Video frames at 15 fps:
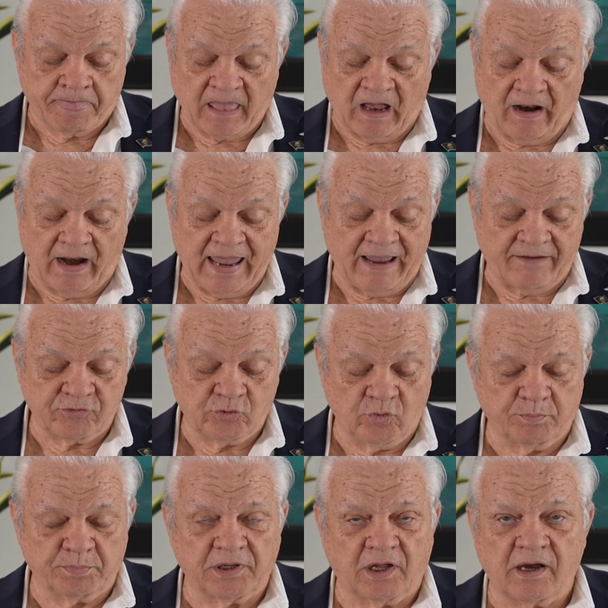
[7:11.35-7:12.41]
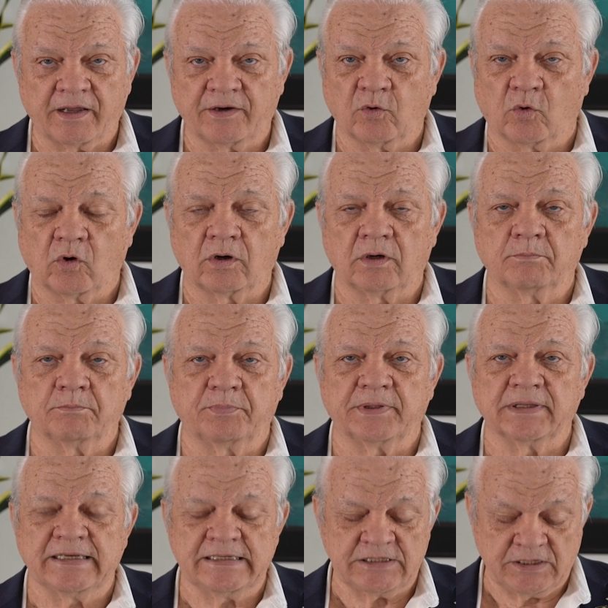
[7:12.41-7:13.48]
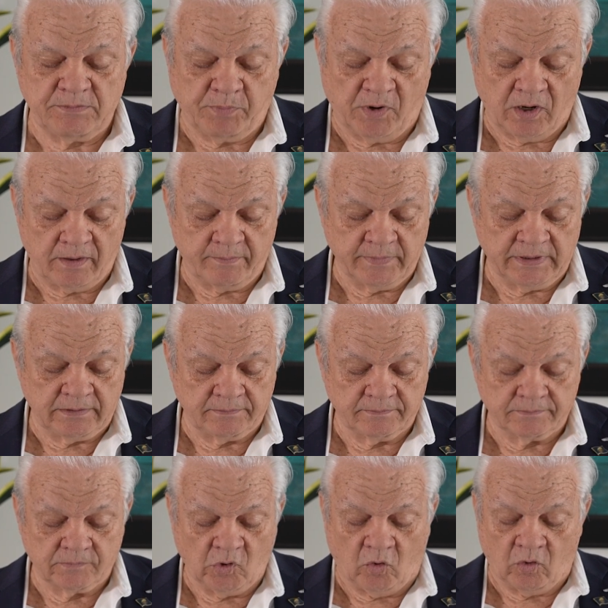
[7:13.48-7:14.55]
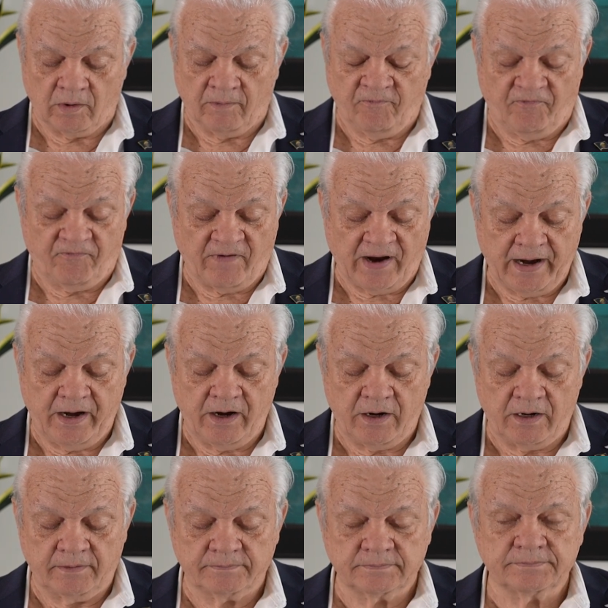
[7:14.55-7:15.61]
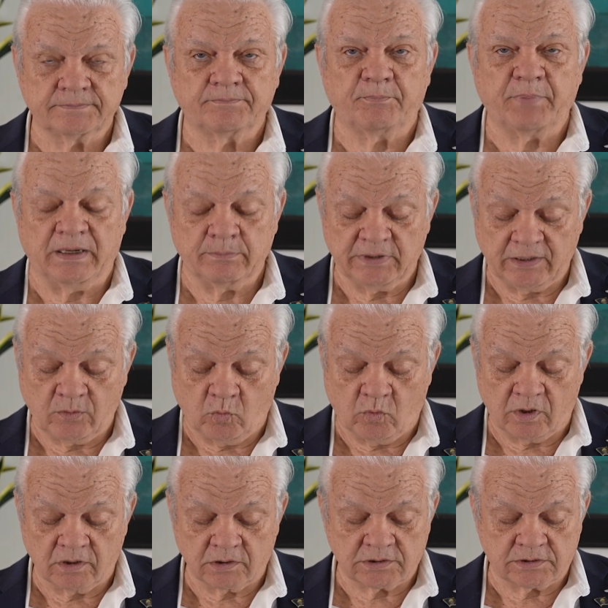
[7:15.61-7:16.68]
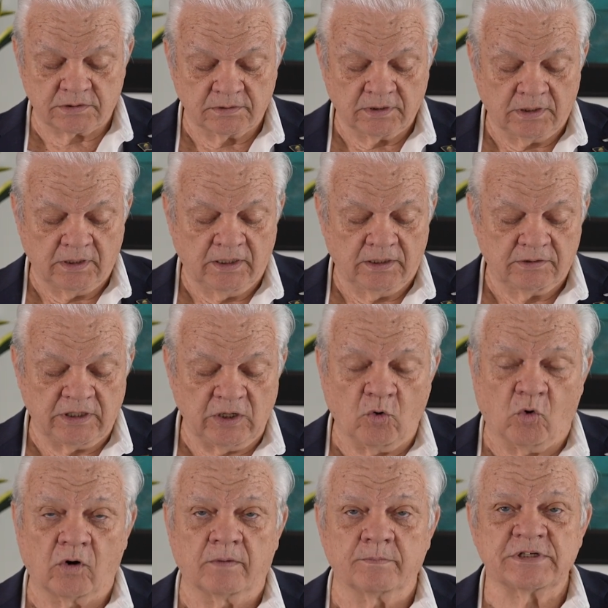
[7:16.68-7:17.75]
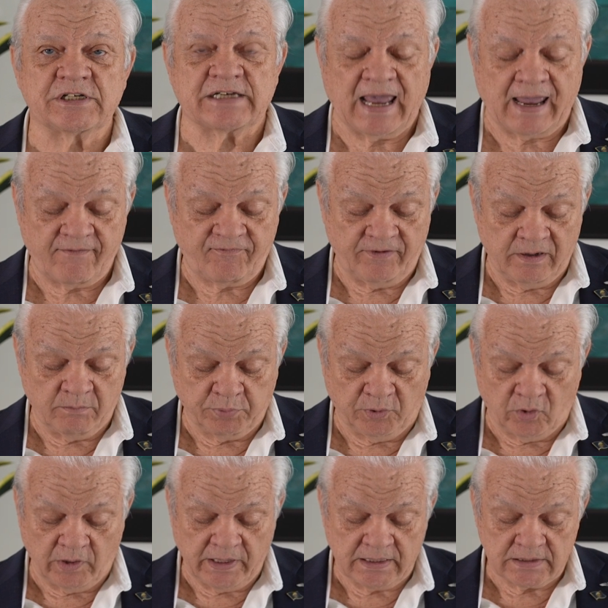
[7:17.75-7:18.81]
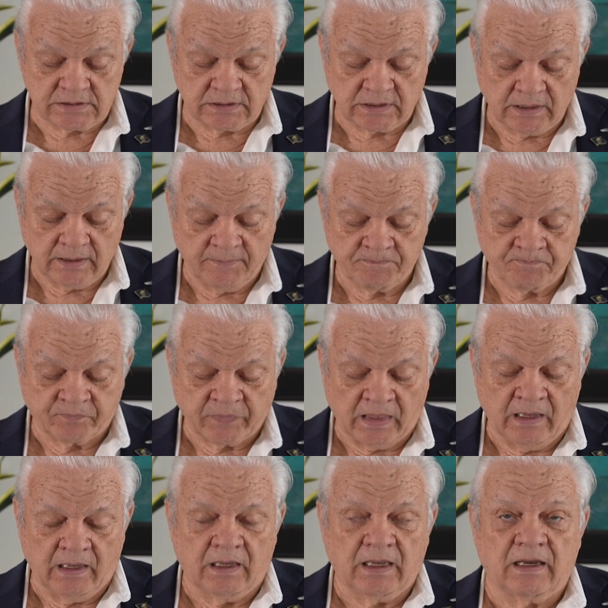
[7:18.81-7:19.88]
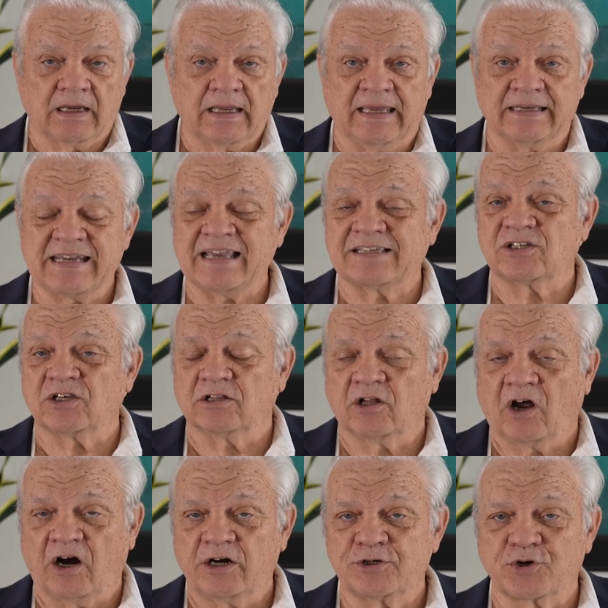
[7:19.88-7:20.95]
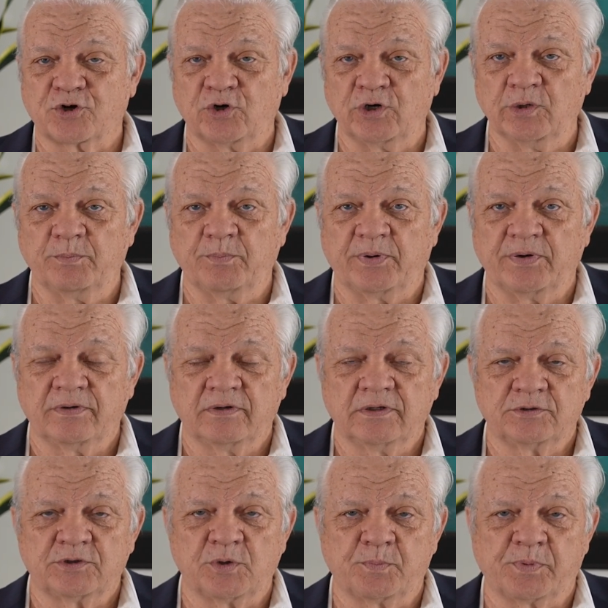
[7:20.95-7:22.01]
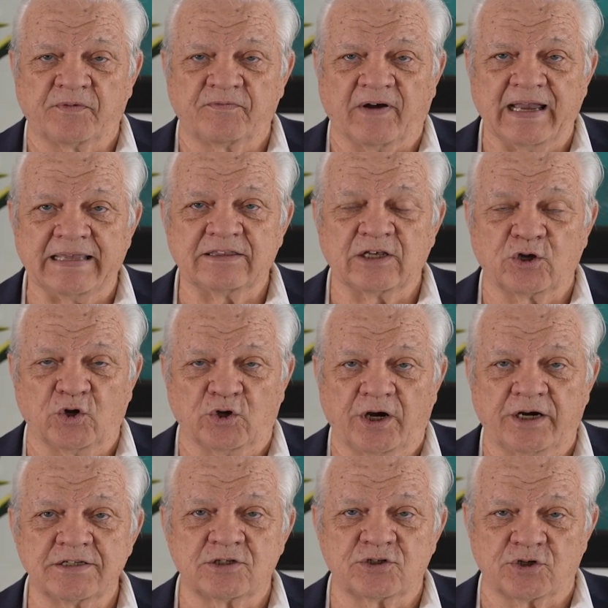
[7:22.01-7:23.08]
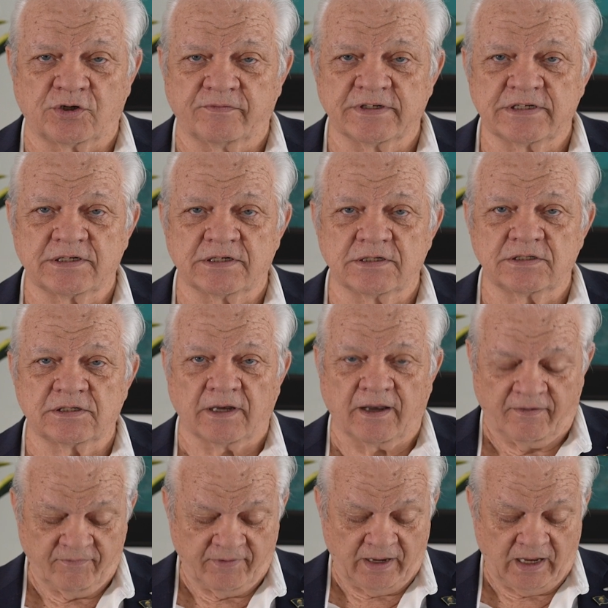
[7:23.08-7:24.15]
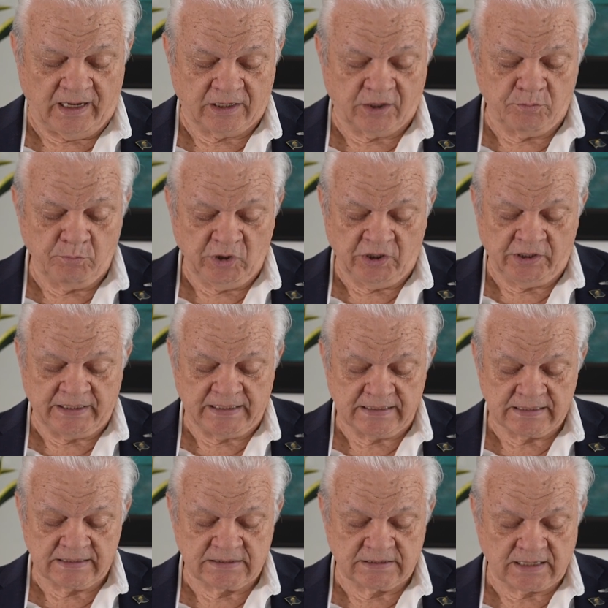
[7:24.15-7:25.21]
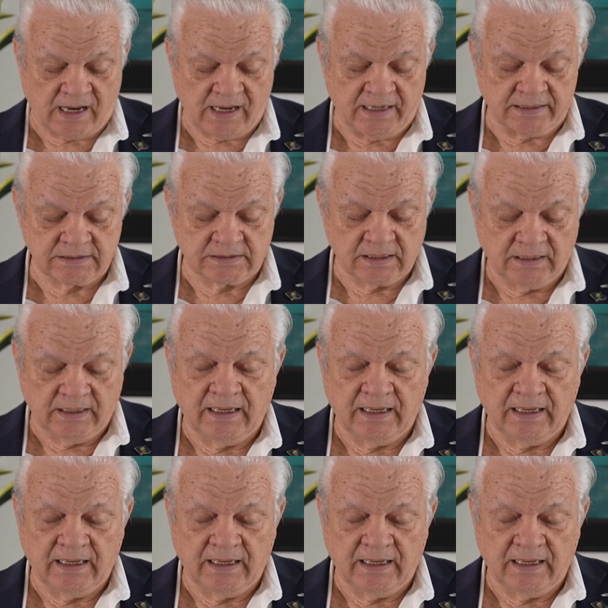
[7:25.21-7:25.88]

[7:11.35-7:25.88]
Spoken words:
I have to applaud Orem Police Department, Orem Fire, Public Works, the Orem staff and employees. It takes a large group to provide the goods and services of a community this size.